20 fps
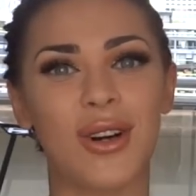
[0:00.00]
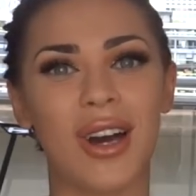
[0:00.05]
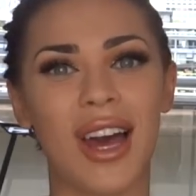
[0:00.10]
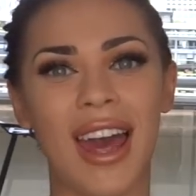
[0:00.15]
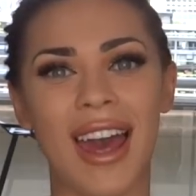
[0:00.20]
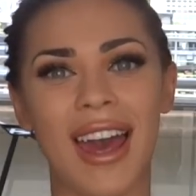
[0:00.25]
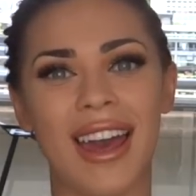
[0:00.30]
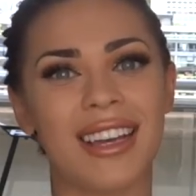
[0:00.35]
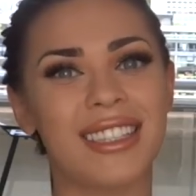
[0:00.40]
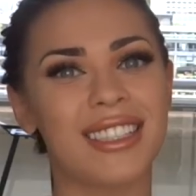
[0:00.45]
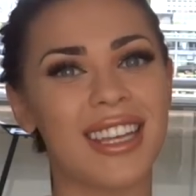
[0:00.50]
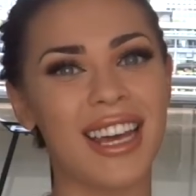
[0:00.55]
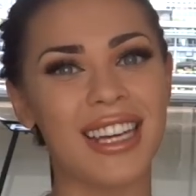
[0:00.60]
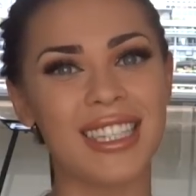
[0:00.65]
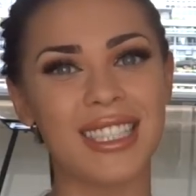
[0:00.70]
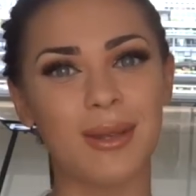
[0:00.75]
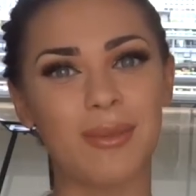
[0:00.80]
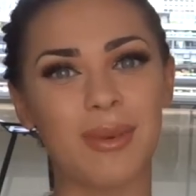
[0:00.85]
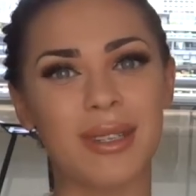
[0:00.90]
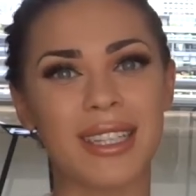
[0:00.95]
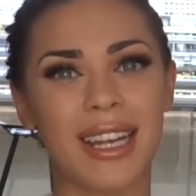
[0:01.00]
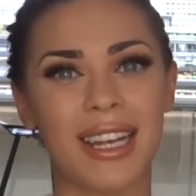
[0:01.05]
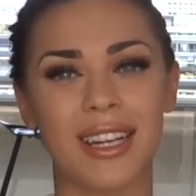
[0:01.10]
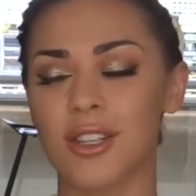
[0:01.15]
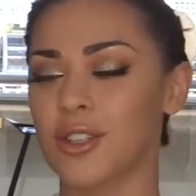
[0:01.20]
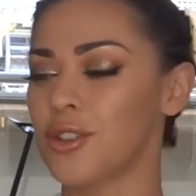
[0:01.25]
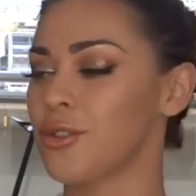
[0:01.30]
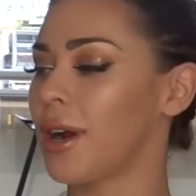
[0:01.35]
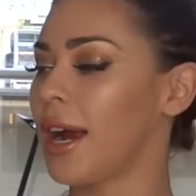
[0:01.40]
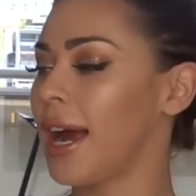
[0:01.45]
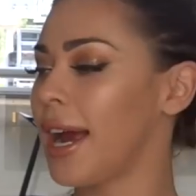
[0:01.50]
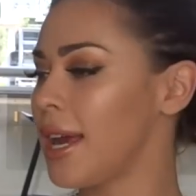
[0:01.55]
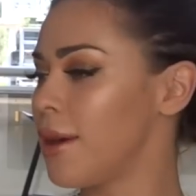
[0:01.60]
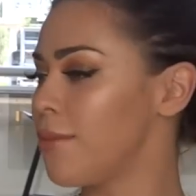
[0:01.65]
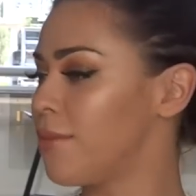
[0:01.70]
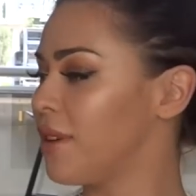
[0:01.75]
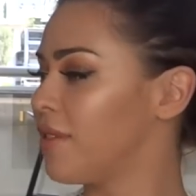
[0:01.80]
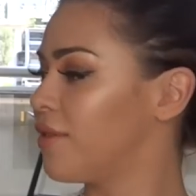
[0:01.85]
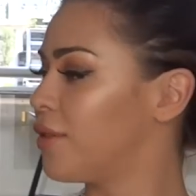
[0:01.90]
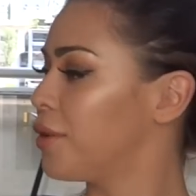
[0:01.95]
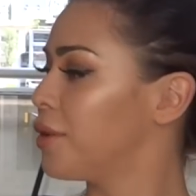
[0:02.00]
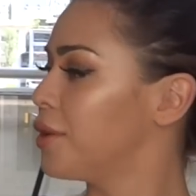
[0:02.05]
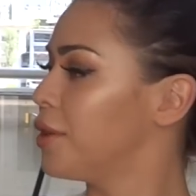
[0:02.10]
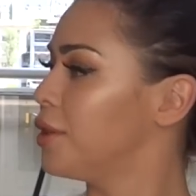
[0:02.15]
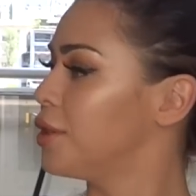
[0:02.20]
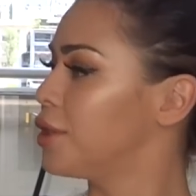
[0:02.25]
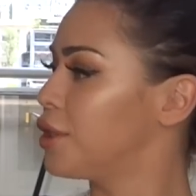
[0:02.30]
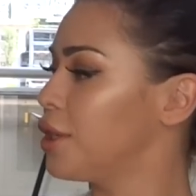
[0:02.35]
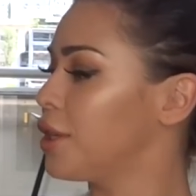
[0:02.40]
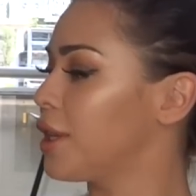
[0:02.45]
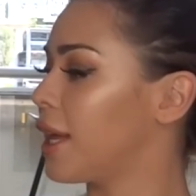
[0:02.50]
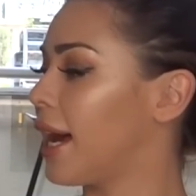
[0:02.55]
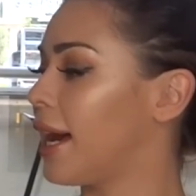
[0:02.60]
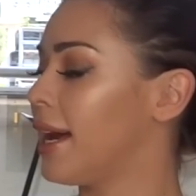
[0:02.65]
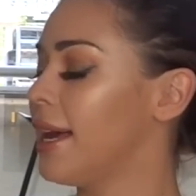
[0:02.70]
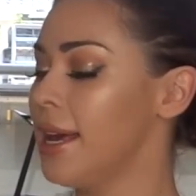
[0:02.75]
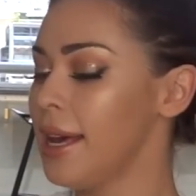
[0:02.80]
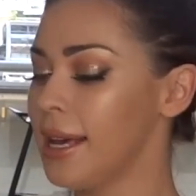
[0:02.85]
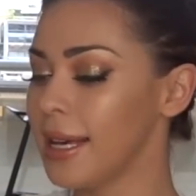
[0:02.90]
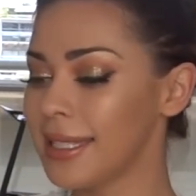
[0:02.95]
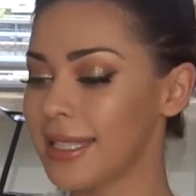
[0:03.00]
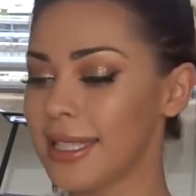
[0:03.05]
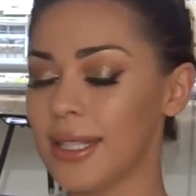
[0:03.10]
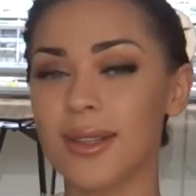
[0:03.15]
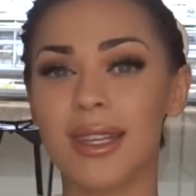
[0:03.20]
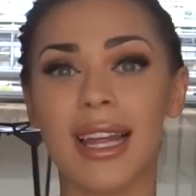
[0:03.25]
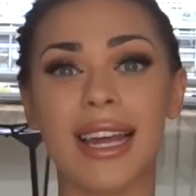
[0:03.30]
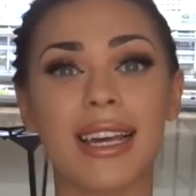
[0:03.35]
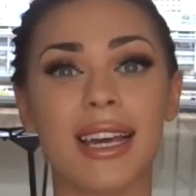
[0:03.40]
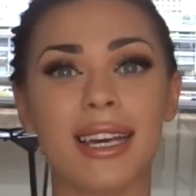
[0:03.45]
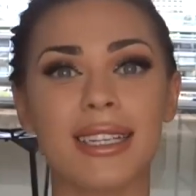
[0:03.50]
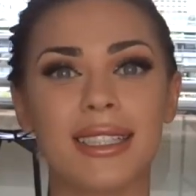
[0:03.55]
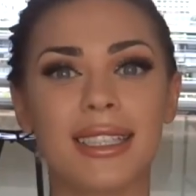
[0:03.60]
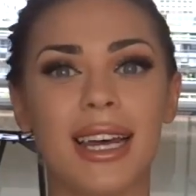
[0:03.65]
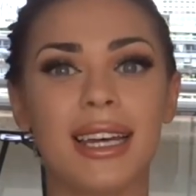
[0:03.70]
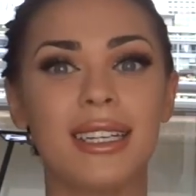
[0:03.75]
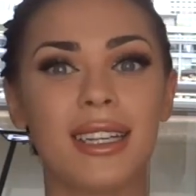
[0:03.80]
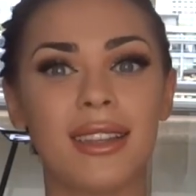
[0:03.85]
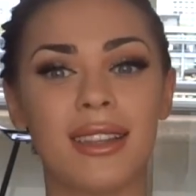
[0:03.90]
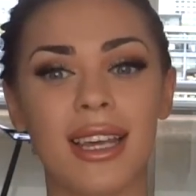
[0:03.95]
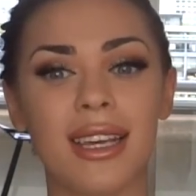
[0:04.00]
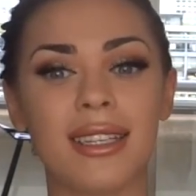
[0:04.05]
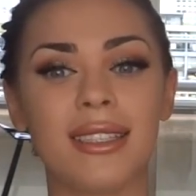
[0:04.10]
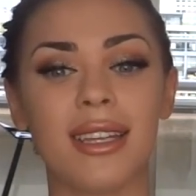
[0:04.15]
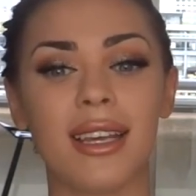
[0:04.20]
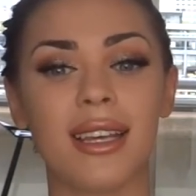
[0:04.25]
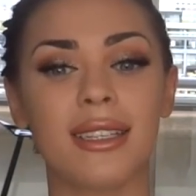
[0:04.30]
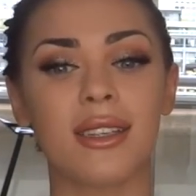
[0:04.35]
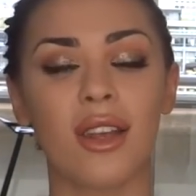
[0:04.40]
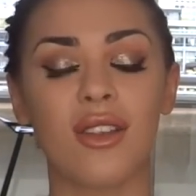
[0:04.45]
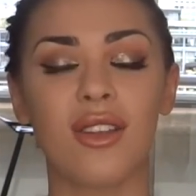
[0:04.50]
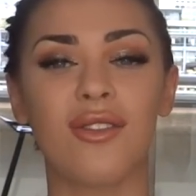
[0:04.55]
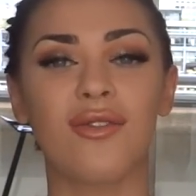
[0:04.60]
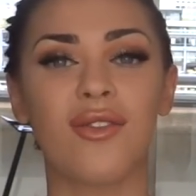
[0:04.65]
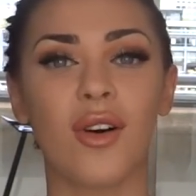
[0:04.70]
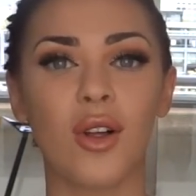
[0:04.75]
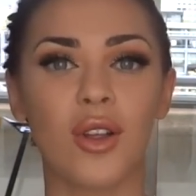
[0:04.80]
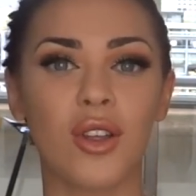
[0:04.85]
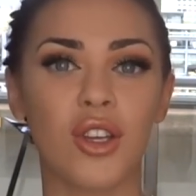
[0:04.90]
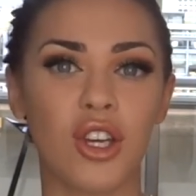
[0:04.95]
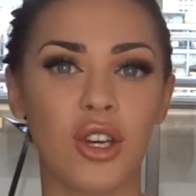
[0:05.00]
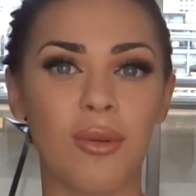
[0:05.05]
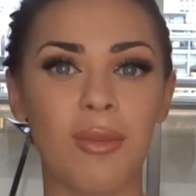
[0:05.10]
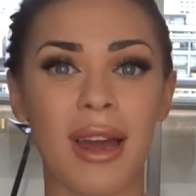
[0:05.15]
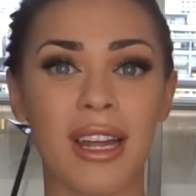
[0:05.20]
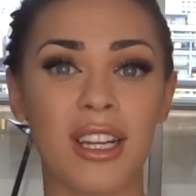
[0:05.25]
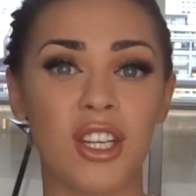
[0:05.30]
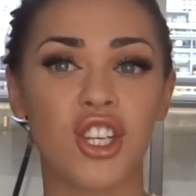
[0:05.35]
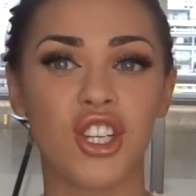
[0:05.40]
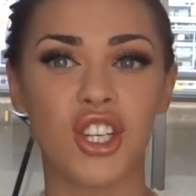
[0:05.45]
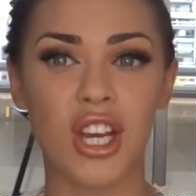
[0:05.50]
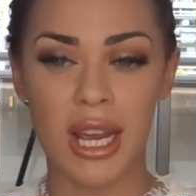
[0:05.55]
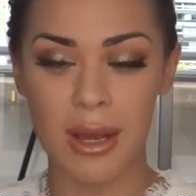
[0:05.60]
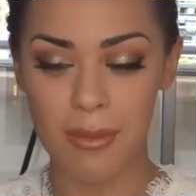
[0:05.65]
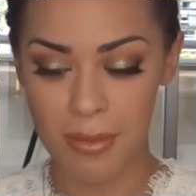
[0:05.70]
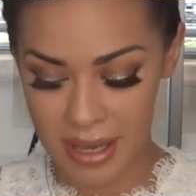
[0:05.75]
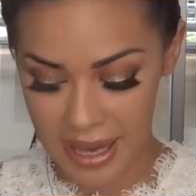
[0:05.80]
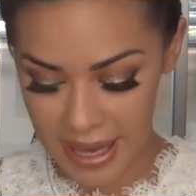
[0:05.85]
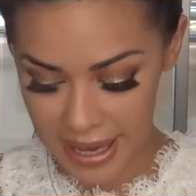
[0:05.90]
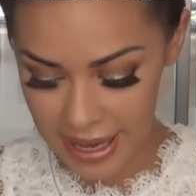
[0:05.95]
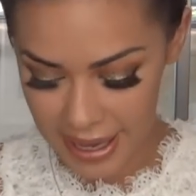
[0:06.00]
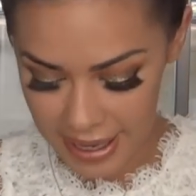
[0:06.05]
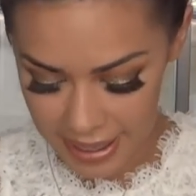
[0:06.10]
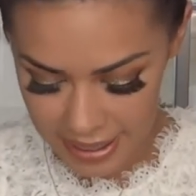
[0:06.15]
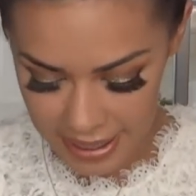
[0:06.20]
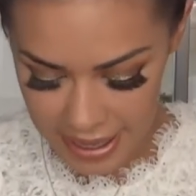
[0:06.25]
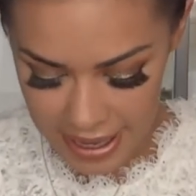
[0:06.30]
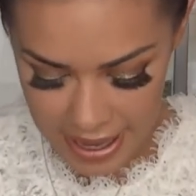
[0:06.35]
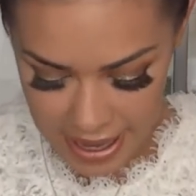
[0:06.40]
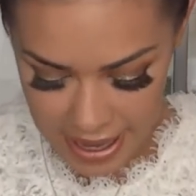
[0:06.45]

your hair is 80% dry before you do that. So like I said, this is the volume and shape kit.